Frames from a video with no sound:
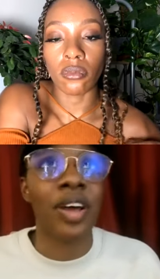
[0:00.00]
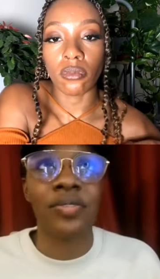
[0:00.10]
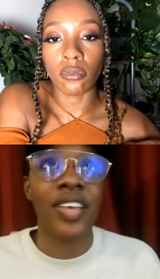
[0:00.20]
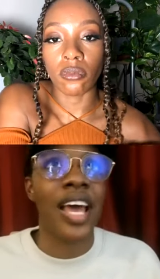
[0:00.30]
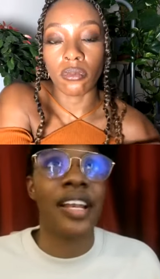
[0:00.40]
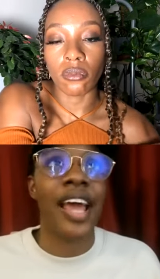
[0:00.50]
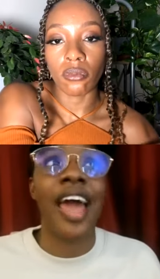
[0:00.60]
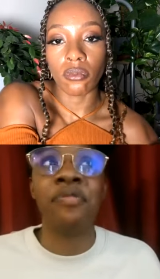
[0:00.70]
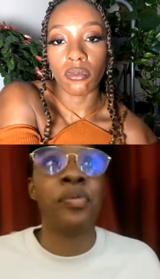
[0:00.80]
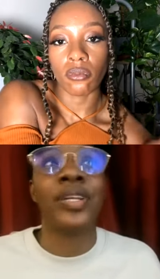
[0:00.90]
Speaker 1: out of
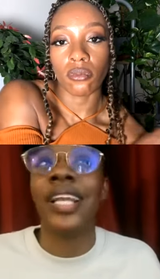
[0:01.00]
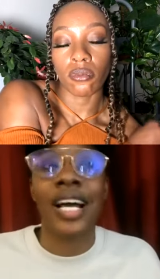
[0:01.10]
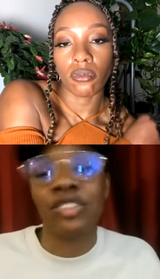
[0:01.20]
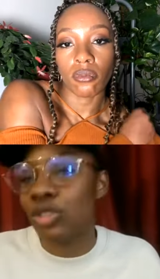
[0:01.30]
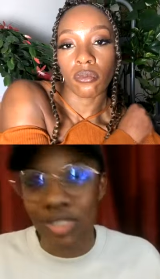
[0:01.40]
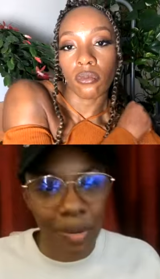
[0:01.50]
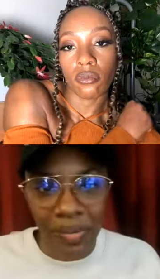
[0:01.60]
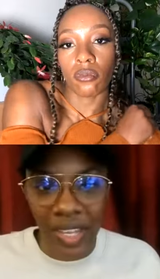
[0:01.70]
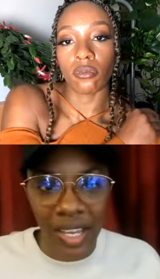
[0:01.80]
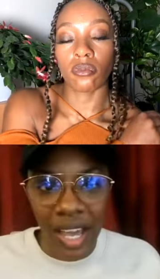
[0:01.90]
10 everybody lands on
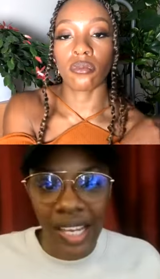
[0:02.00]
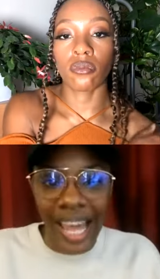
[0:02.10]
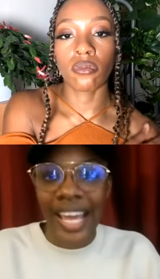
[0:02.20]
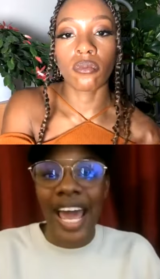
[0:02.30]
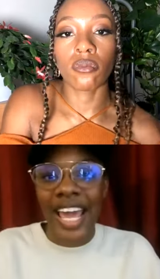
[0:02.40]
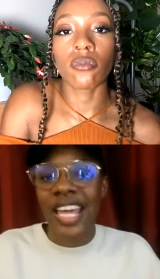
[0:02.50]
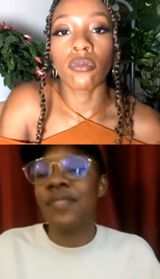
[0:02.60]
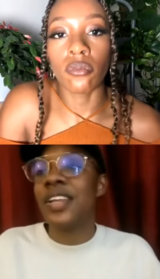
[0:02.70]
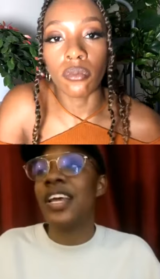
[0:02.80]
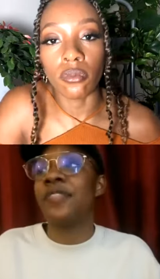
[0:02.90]
something. Like,
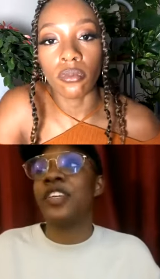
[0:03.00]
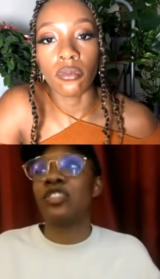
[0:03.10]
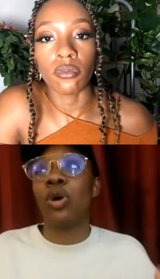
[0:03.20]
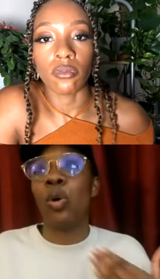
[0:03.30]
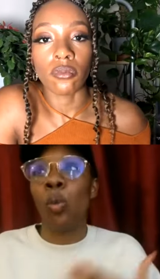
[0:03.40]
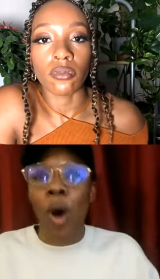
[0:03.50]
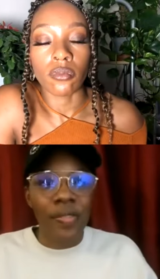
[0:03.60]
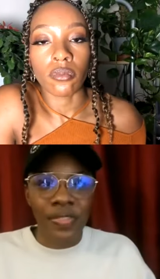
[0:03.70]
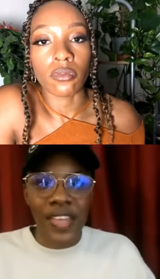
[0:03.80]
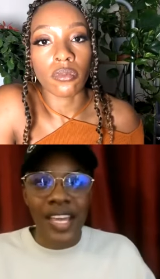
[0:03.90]
even if it's
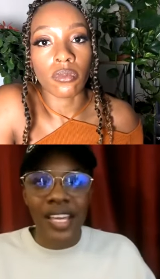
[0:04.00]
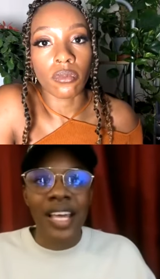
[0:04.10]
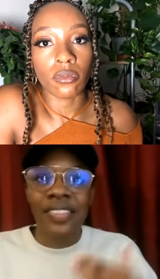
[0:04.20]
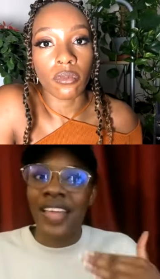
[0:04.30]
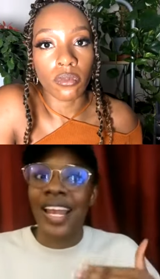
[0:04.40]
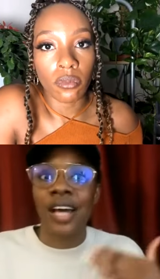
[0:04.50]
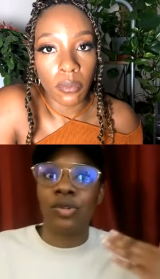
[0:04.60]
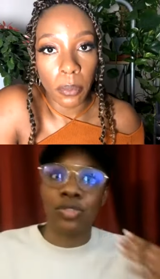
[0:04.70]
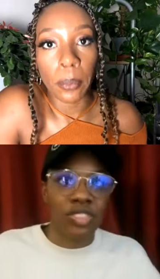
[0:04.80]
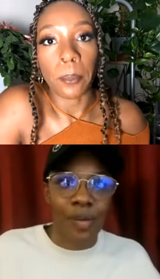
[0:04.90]
one thing, they
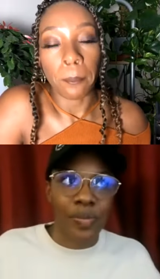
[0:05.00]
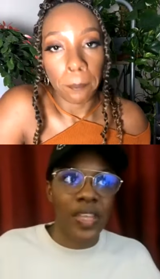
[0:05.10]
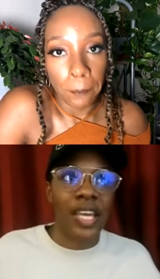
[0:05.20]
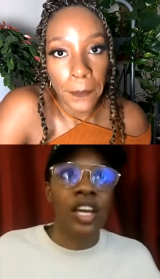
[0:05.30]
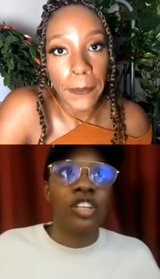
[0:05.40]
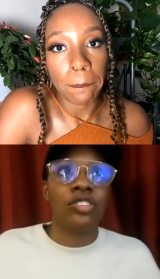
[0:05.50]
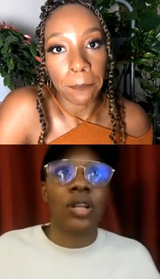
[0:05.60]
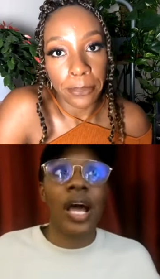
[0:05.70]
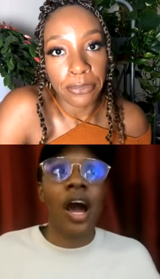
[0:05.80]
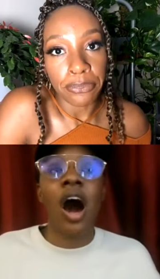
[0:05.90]
land on something. So like,